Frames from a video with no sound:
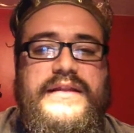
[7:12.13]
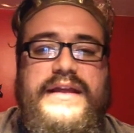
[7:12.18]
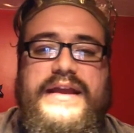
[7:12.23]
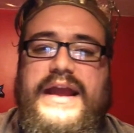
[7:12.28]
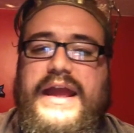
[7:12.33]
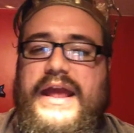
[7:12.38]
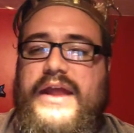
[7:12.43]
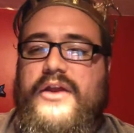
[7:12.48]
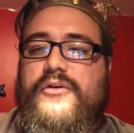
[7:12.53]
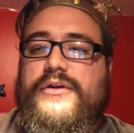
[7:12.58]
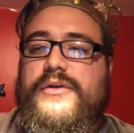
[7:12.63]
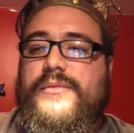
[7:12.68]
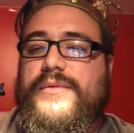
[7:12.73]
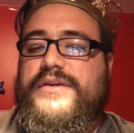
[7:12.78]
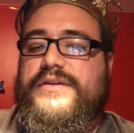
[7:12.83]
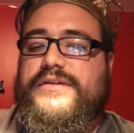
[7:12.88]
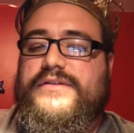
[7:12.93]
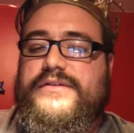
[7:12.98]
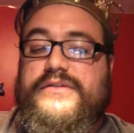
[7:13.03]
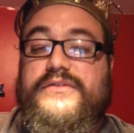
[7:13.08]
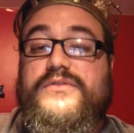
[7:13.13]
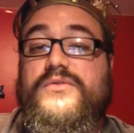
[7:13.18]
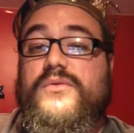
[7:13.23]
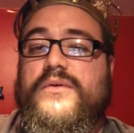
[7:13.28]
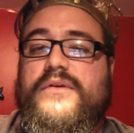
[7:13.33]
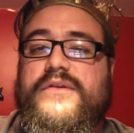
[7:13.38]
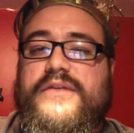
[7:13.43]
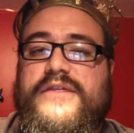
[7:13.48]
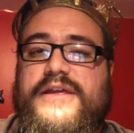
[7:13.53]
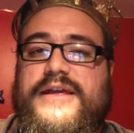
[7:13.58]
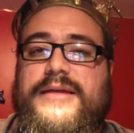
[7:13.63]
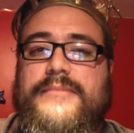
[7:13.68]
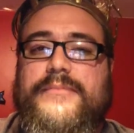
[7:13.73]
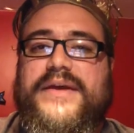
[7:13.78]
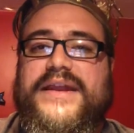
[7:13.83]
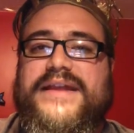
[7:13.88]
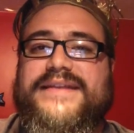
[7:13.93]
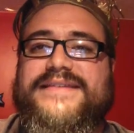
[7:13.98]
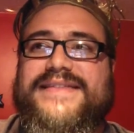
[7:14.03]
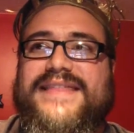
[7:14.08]
Like, I had already went into the Dorne thing,
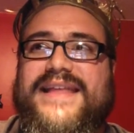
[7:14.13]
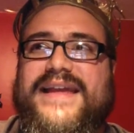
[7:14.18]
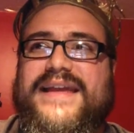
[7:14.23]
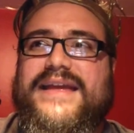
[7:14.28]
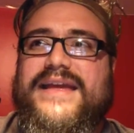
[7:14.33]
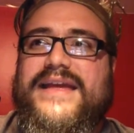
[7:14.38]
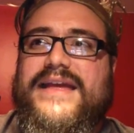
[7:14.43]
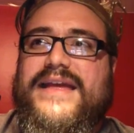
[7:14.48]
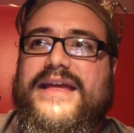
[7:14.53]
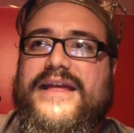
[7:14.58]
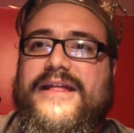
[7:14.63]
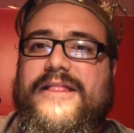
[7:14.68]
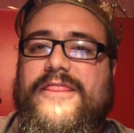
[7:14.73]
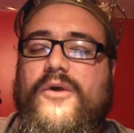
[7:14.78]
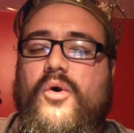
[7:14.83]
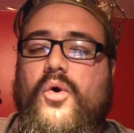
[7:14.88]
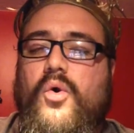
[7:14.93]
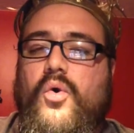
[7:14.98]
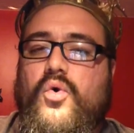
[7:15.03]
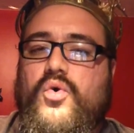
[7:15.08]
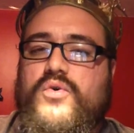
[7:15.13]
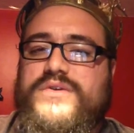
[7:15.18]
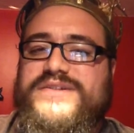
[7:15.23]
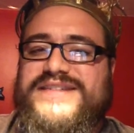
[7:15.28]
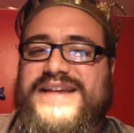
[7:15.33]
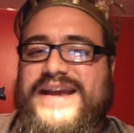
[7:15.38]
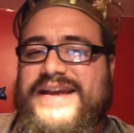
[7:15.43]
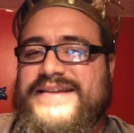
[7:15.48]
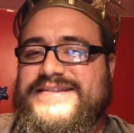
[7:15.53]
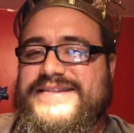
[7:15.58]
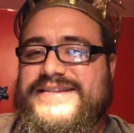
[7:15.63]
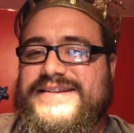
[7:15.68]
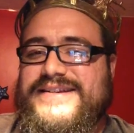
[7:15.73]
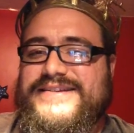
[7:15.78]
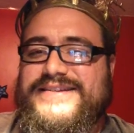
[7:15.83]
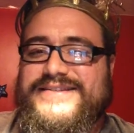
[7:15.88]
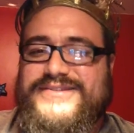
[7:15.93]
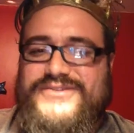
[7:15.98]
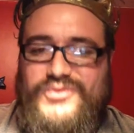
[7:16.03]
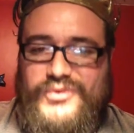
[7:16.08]
but it's like, the whole
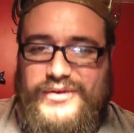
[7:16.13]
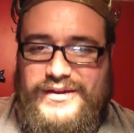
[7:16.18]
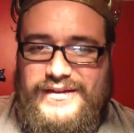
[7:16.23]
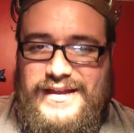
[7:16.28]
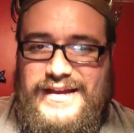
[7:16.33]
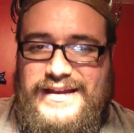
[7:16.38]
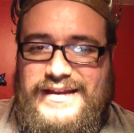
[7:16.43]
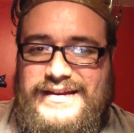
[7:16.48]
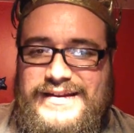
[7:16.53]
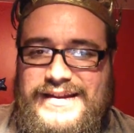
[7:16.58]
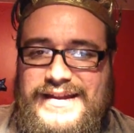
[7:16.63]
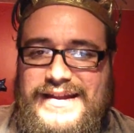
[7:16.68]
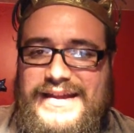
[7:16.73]
Sansa storyline.